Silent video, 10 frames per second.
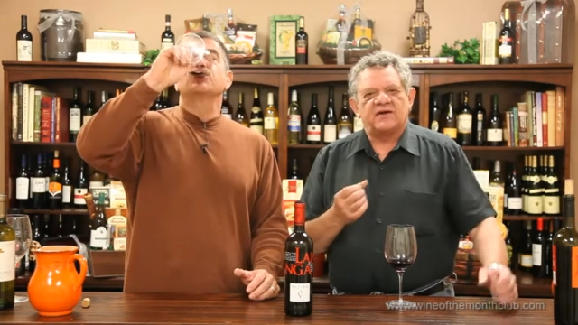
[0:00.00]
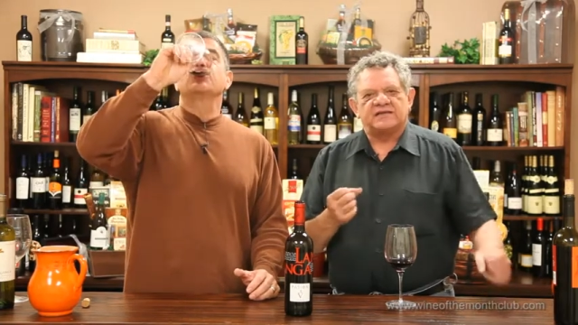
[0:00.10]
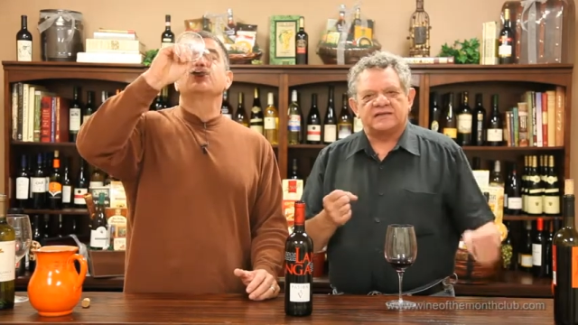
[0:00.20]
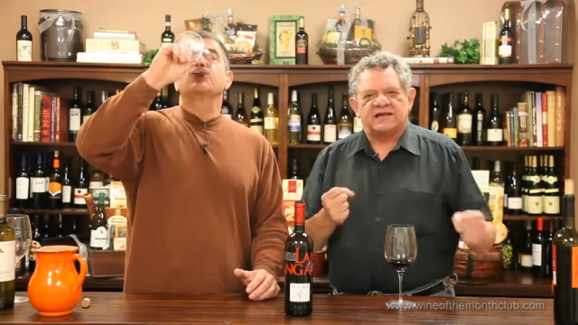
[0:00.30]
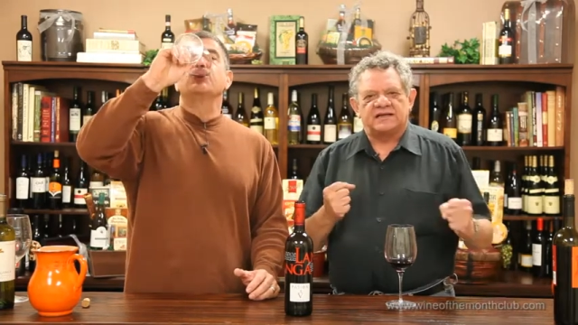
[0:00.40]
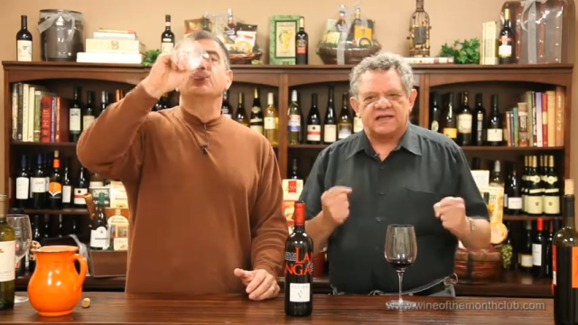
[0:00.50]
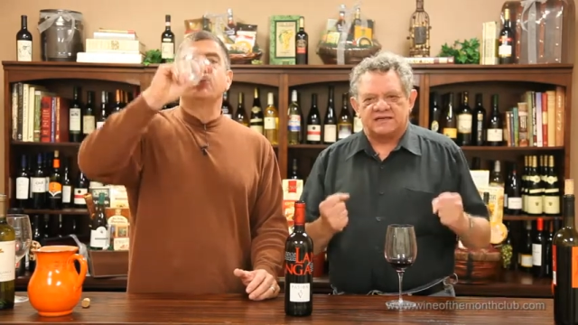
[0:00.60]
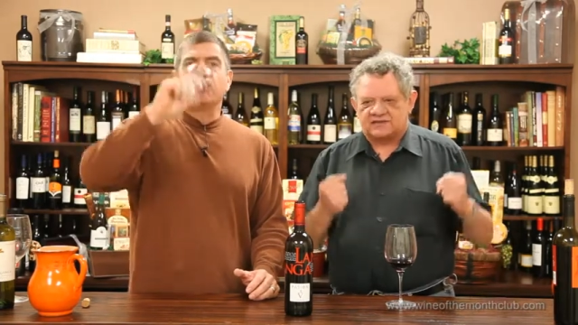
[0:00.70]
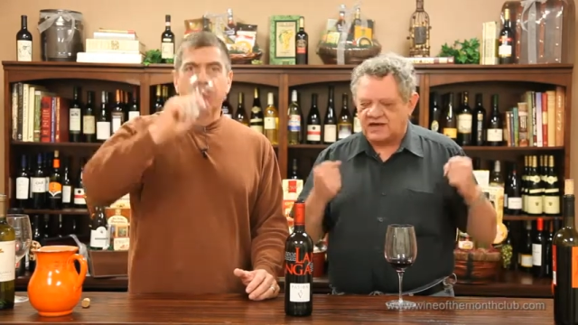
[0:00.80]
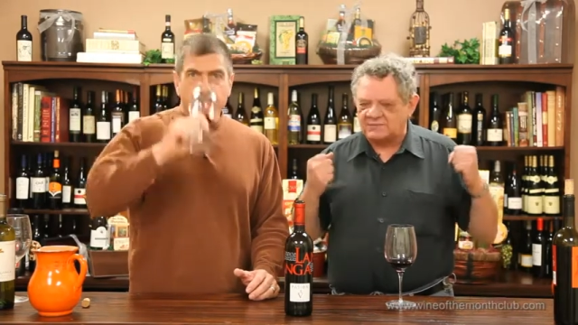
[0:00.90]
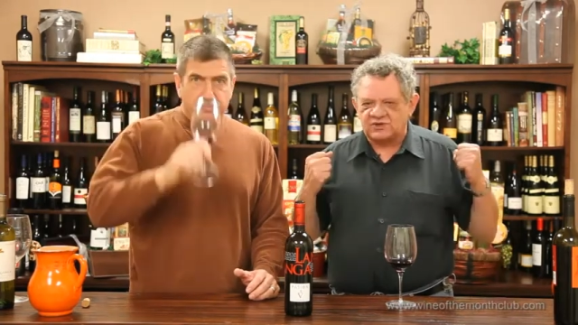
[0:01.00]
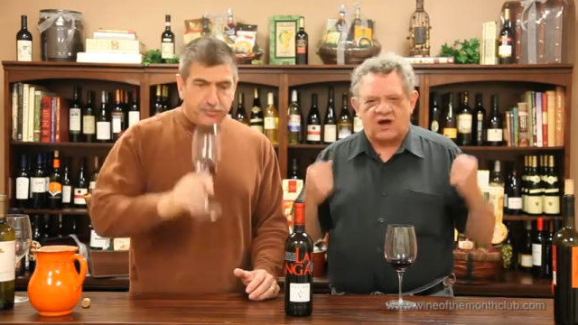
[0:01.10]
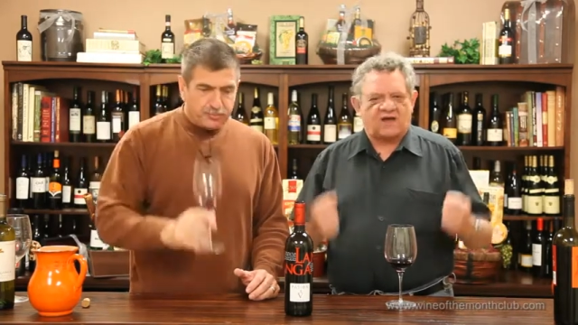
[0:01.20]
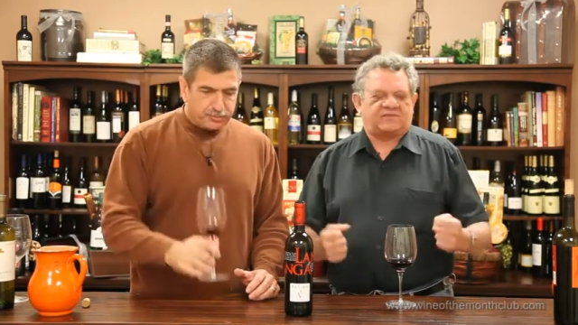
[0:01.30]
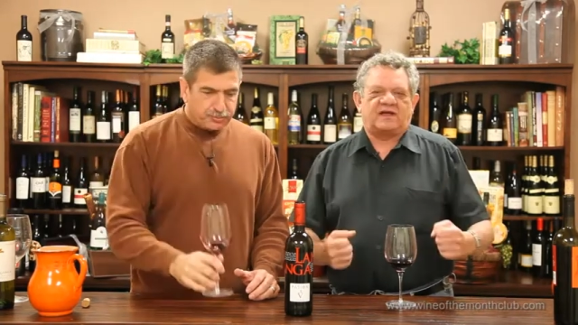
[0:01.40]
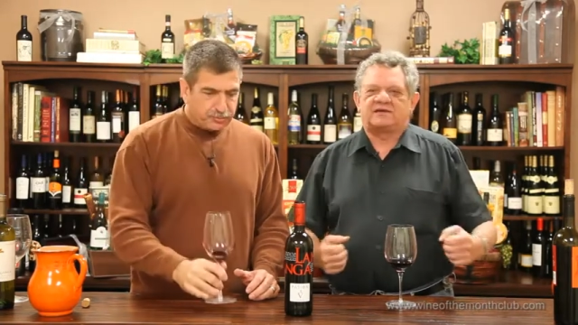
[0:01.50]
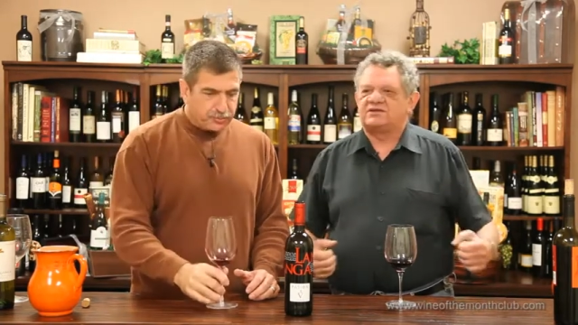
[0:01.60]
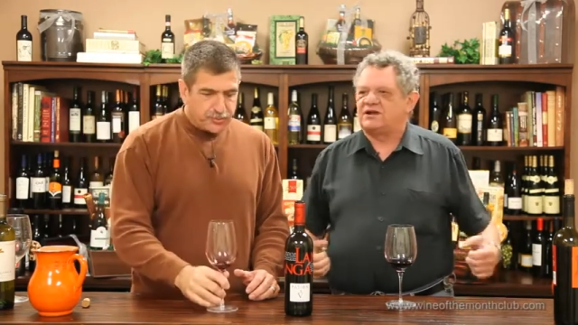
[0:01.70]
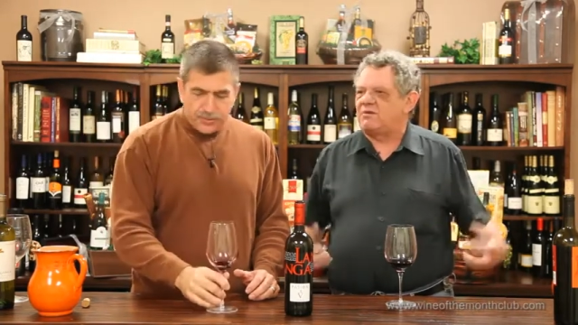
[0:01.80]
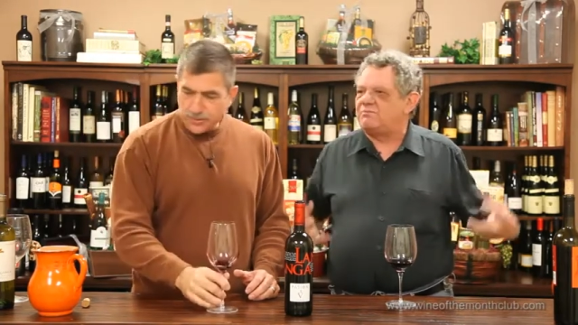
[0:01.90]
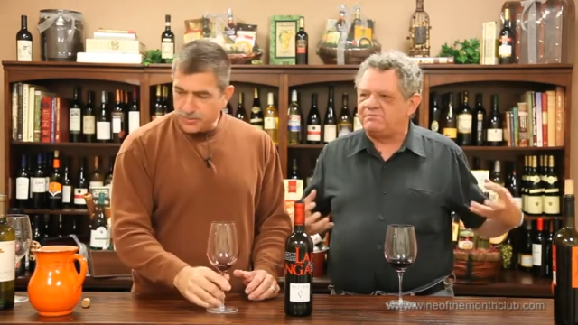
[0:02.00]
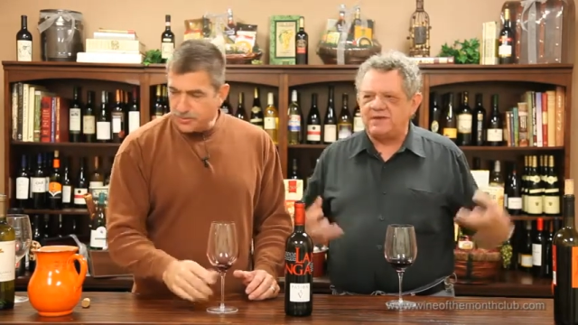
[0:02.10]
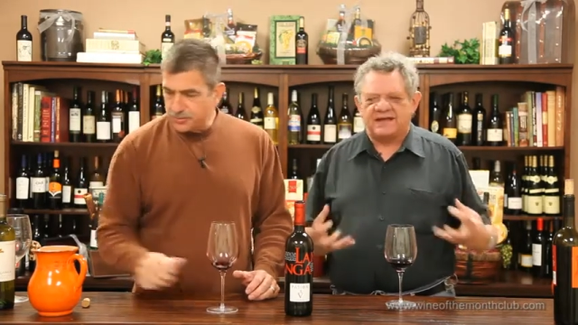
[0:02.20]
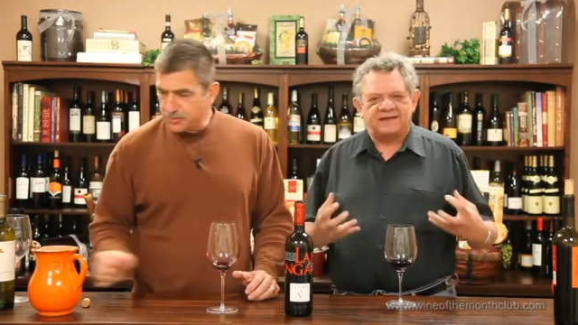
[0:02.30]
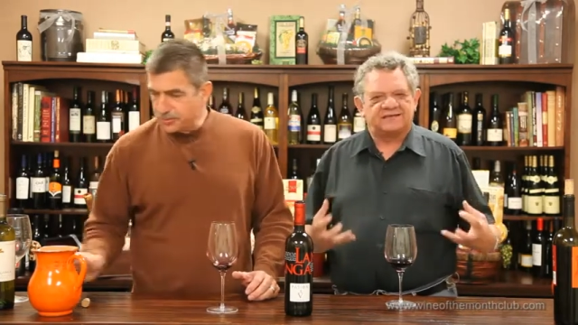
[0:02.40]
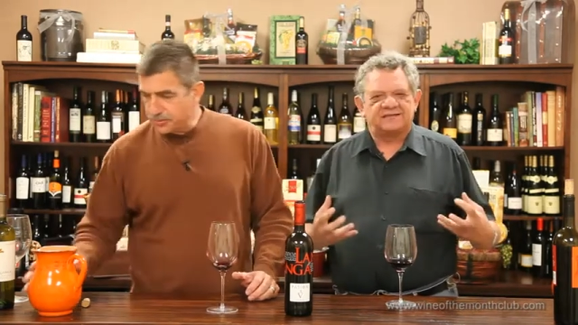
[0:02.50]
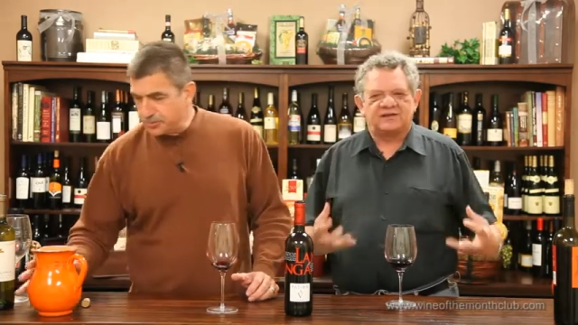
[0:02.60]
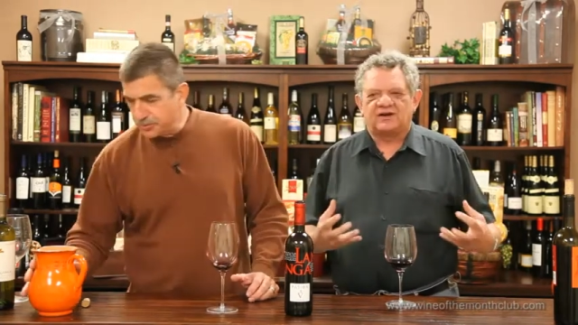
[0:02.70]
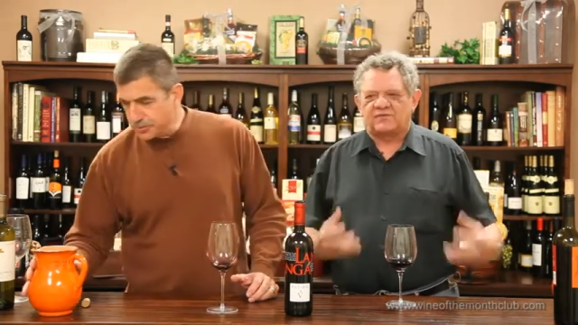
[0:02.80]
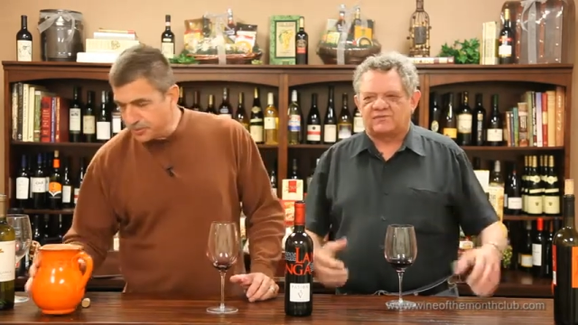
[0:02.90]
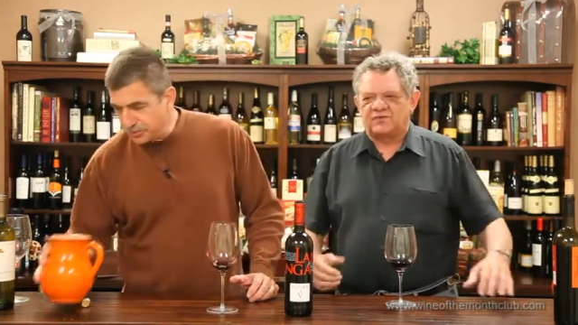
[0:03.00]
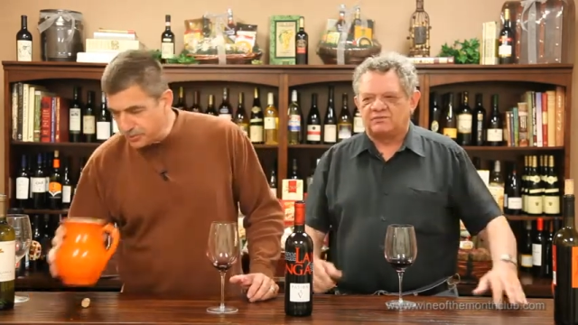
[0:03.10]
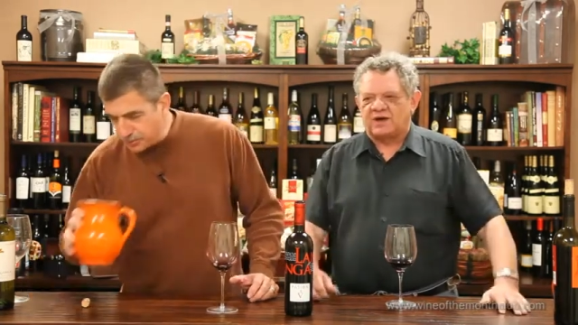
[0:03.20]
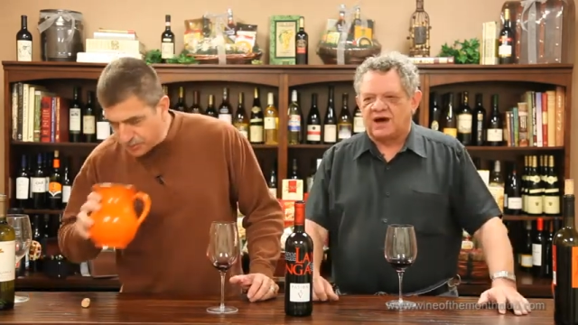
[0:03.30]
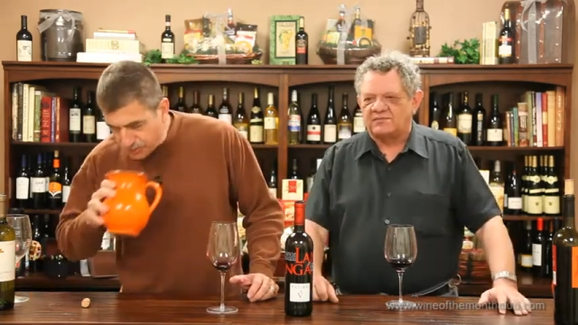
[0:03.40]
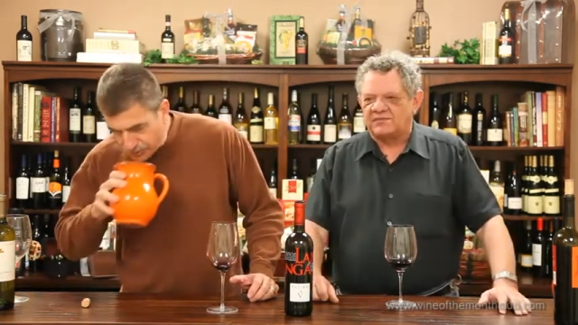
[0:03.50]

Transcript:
Speaker 1: It, it it comes off like you know big you know fruit bomb,